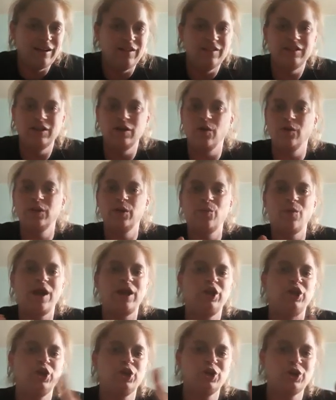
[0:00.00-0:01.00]
The only way
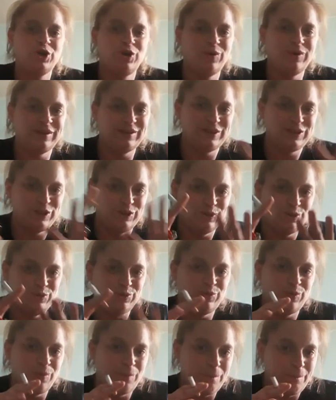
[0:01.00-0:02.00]
you're going
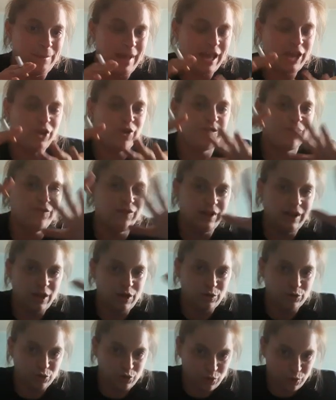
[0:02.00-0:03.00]
to make your
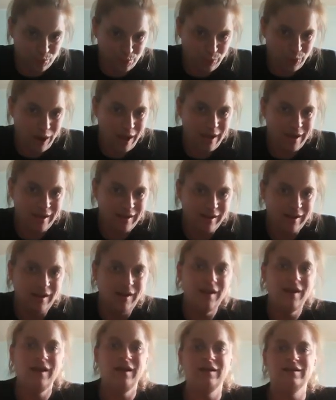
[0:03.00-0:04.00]
video spread
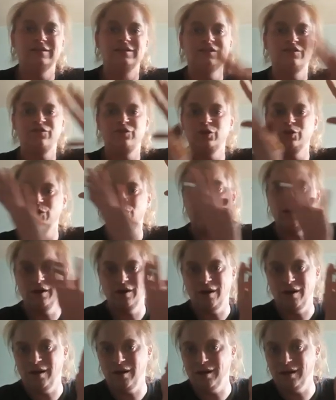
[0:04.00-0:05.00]
is if you get
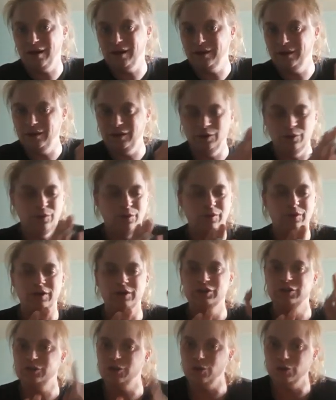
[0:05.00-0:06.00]
on your
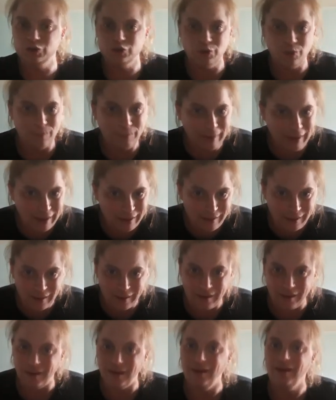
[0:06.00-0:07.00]
social
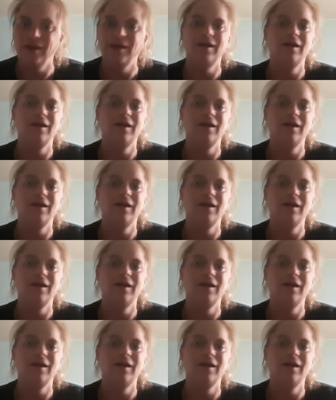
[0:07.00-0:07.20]
media.